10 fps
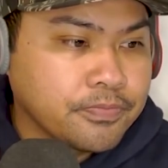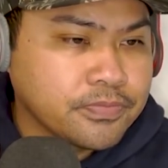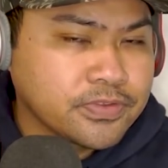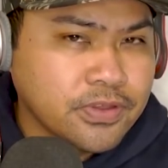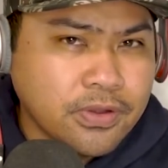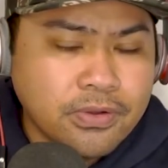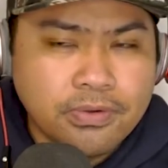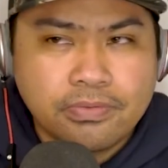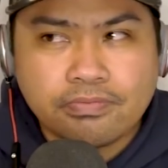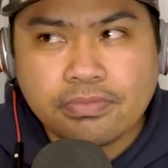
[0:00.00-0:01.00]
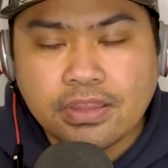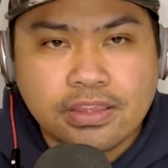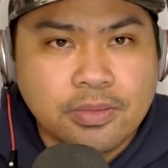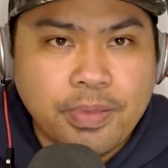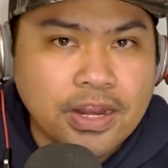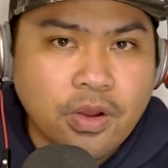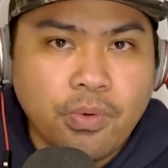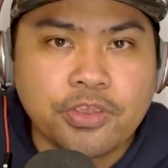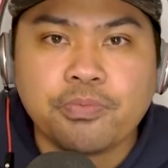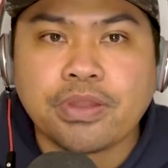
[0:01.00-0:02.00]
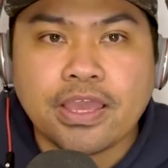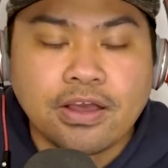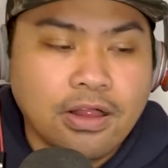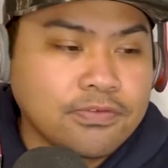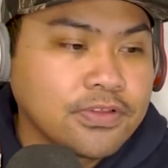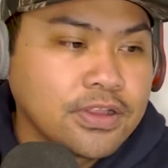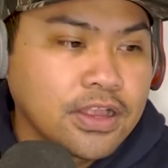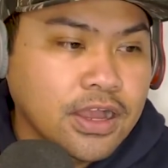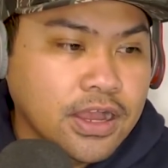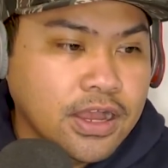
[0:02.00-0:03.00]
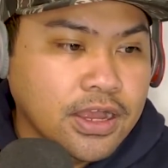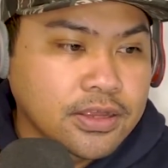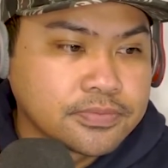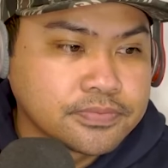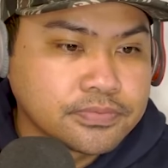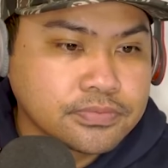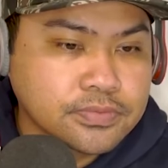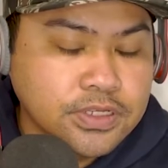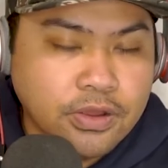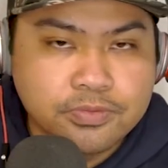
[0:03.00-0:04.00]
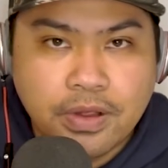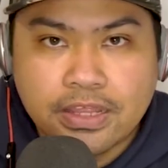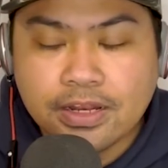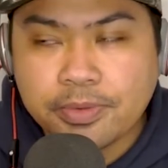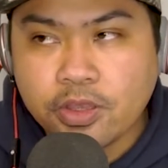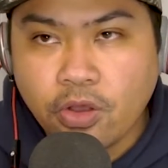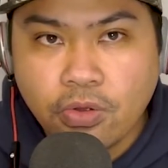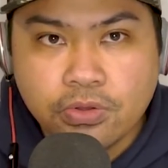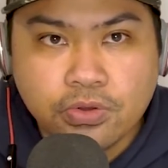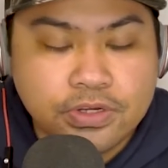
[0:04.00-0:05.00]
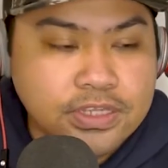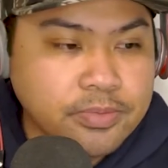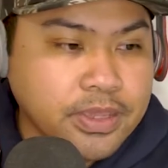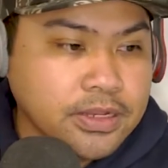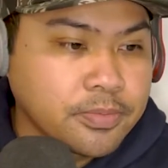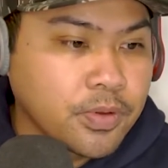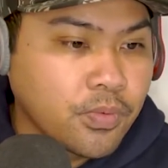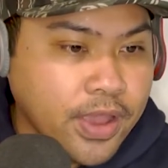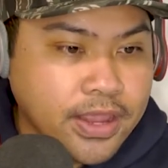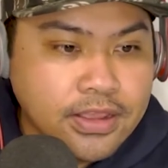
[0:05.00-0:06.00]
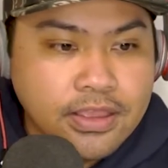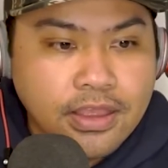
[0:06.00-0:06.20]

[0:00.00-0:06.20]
So depending on where you play golf, it's probably going to be cold or it's going to be a little bit wet.